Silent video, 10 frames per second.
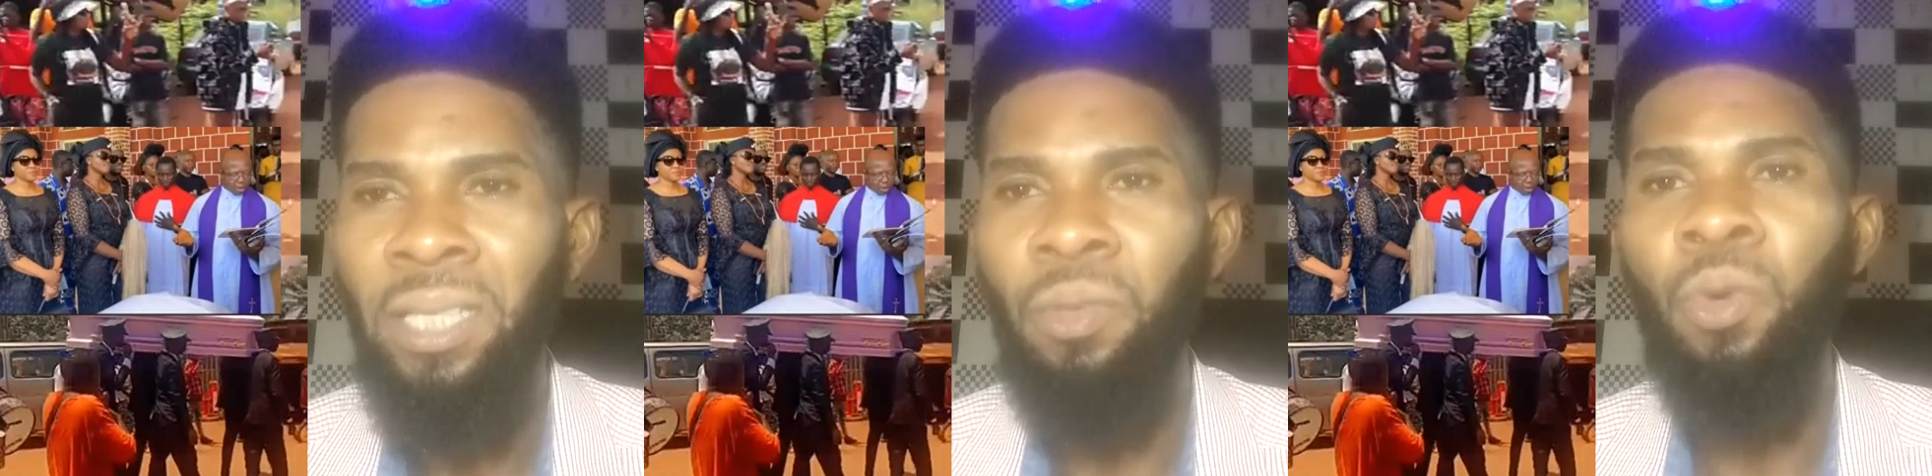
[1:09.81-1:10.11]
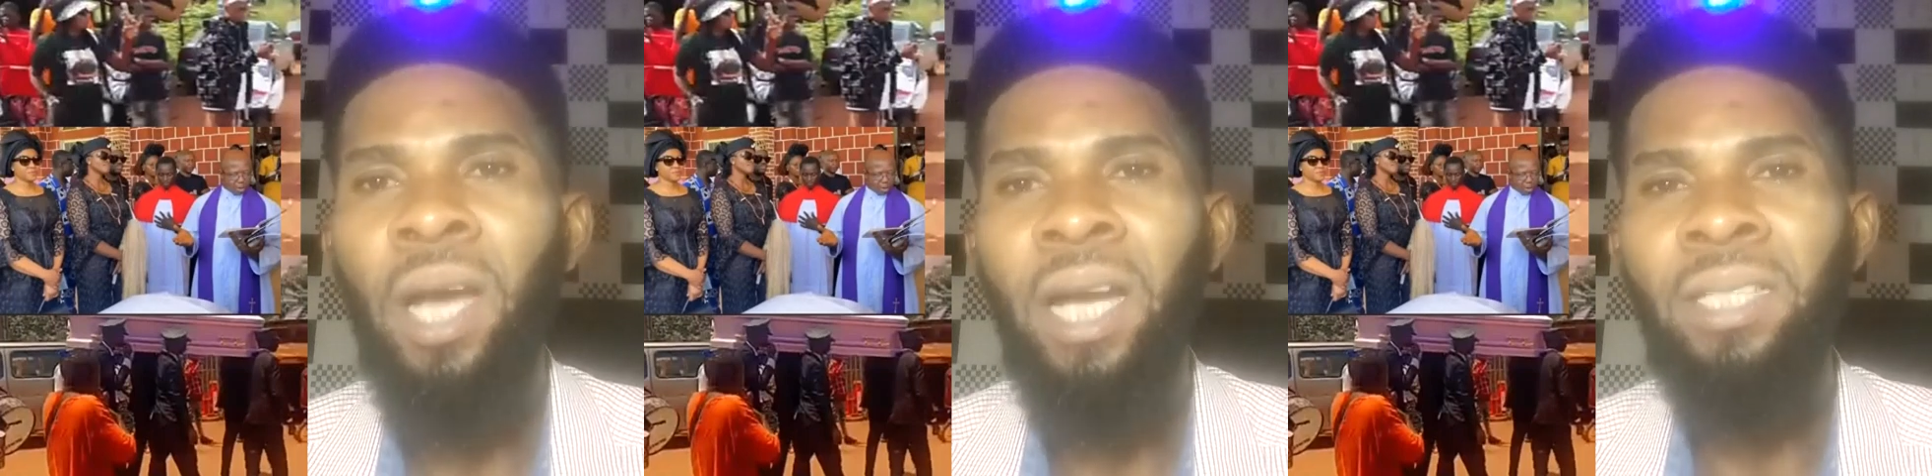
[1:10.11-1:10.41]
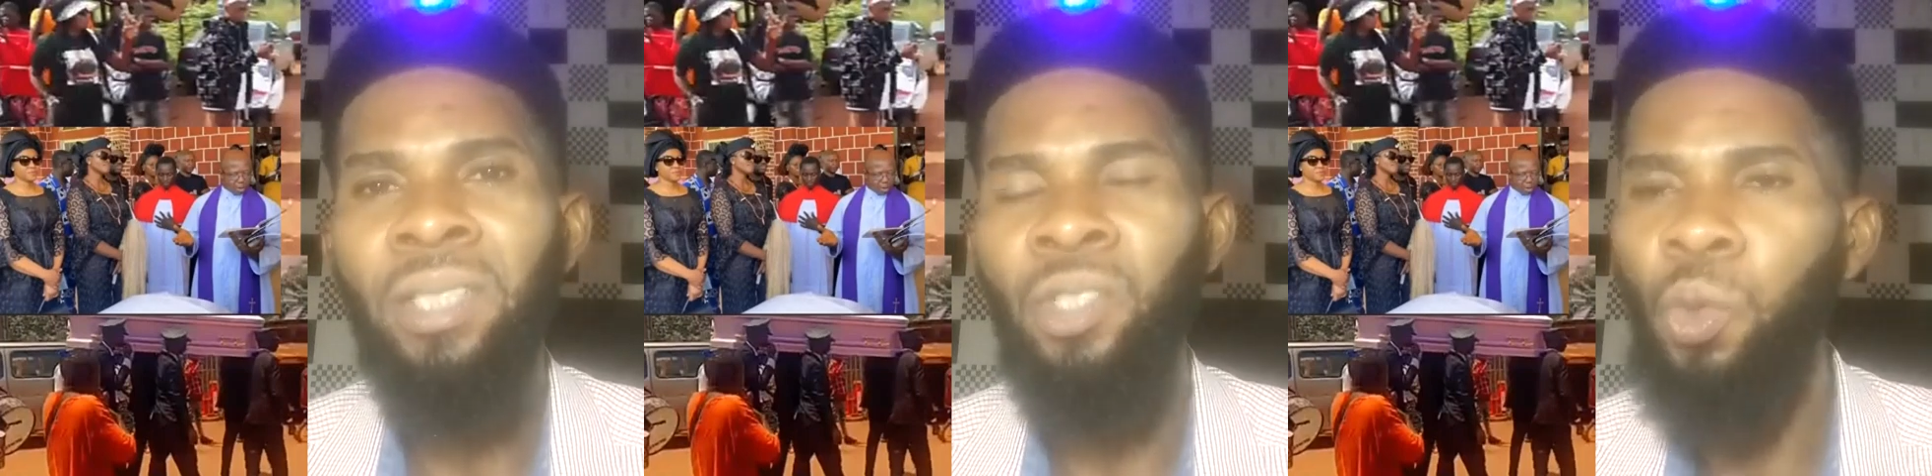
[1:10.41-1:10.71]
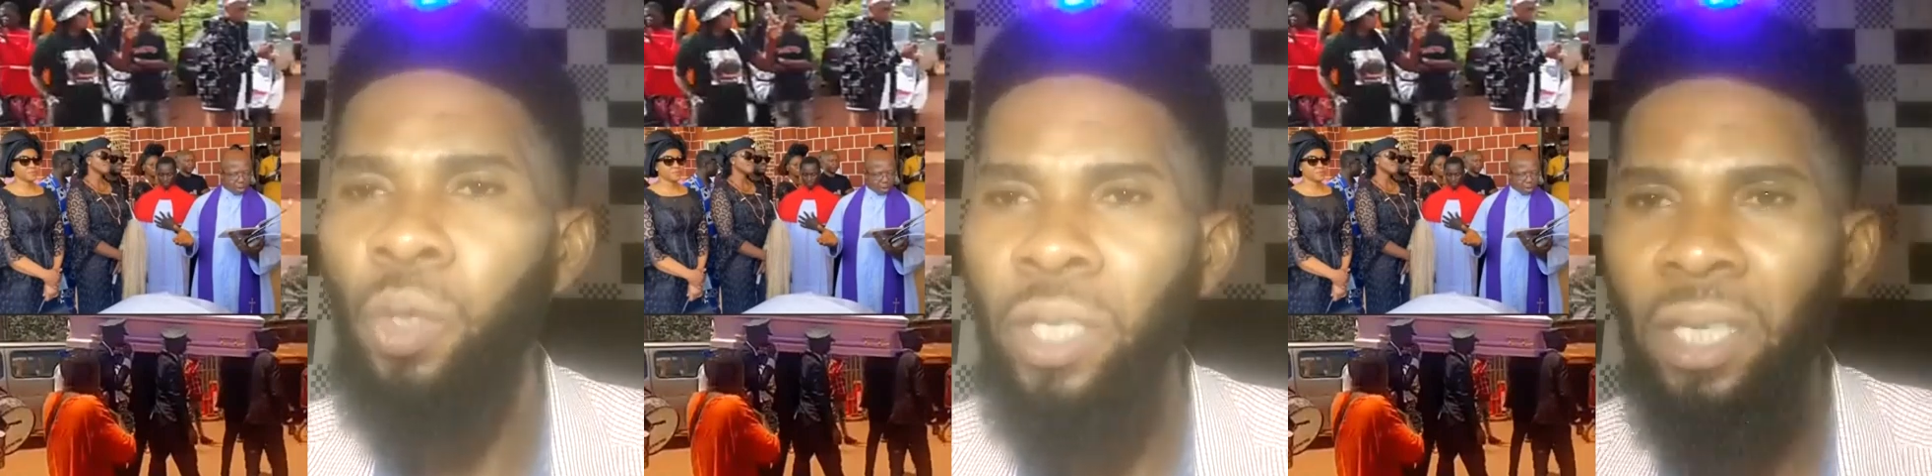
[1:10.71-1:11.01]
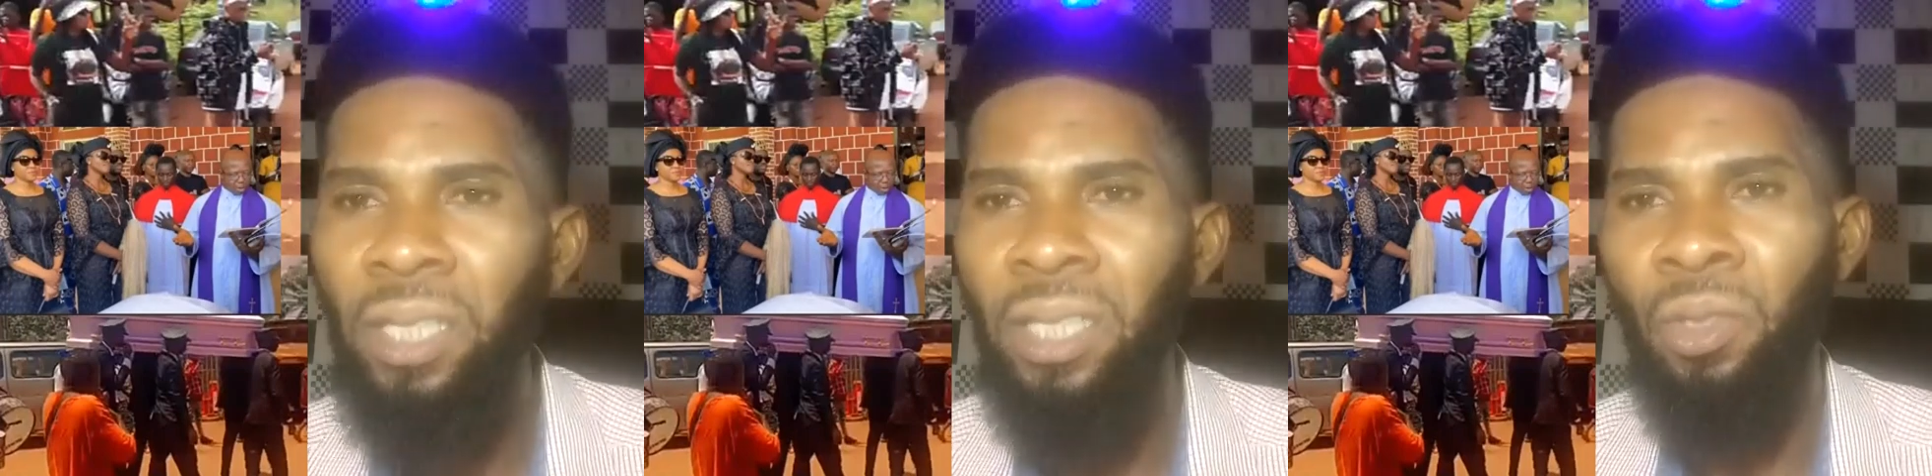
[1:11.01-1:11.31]
They were
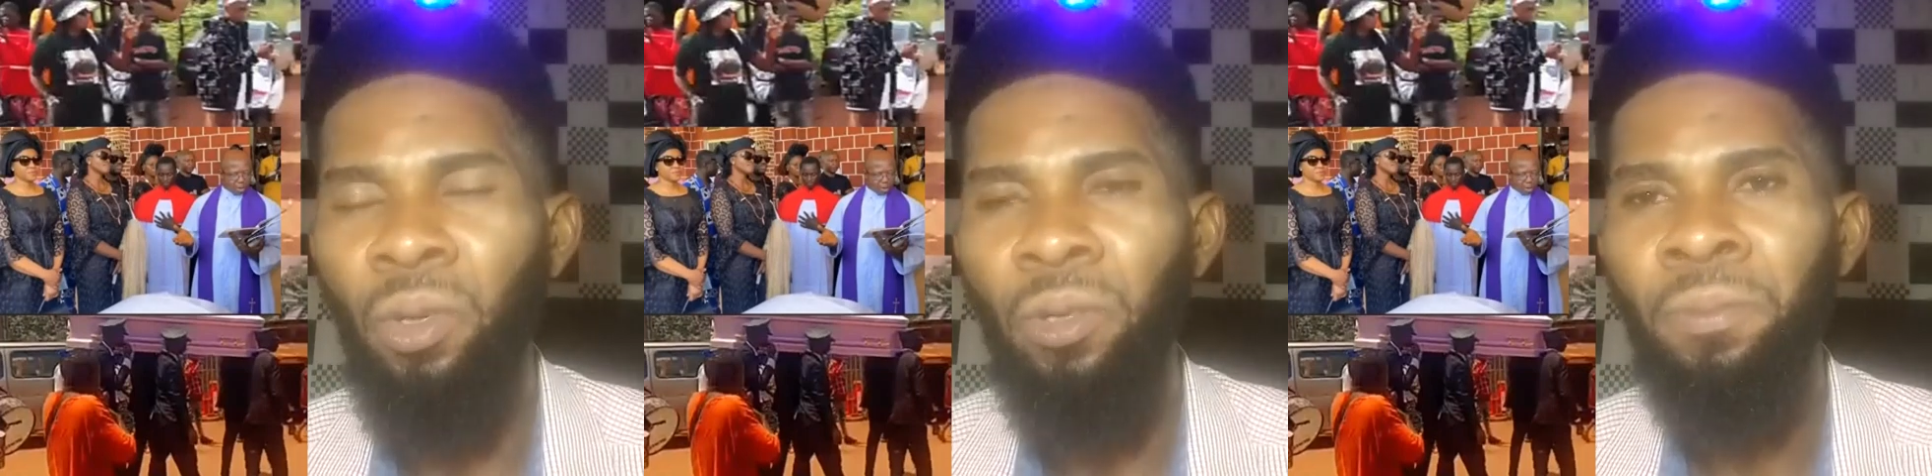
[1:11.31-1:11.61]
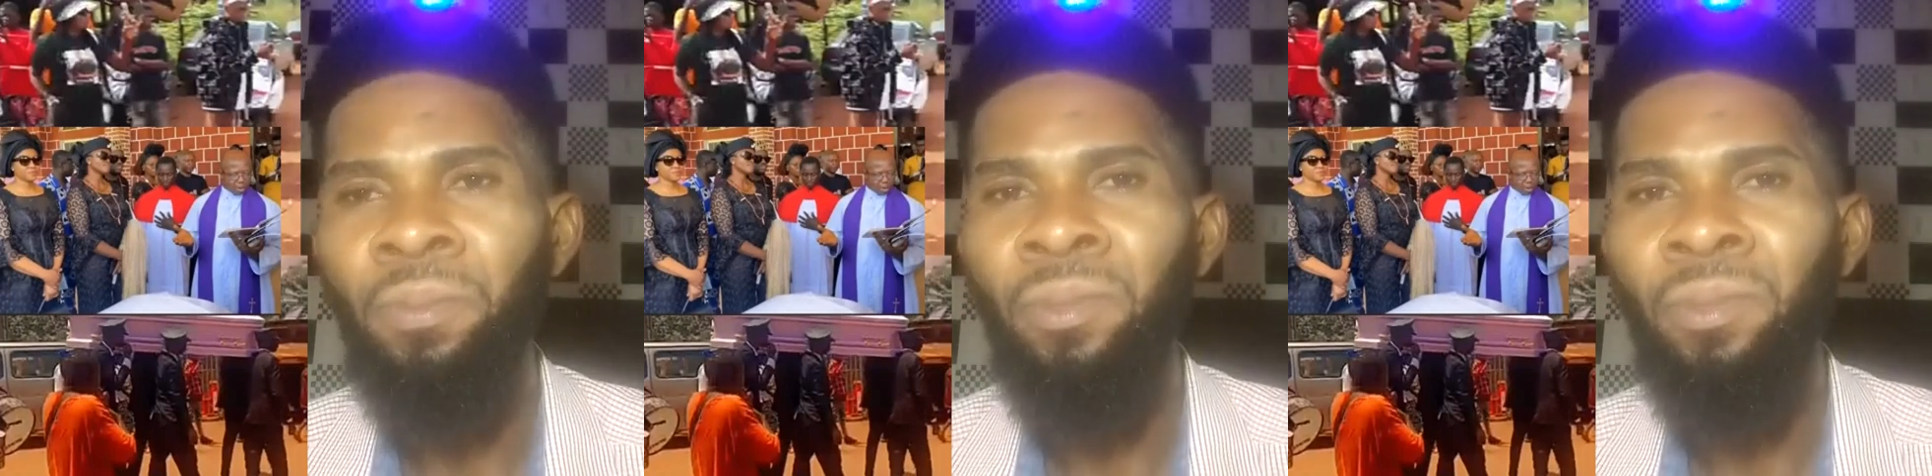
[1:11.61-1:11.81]
joking, you know,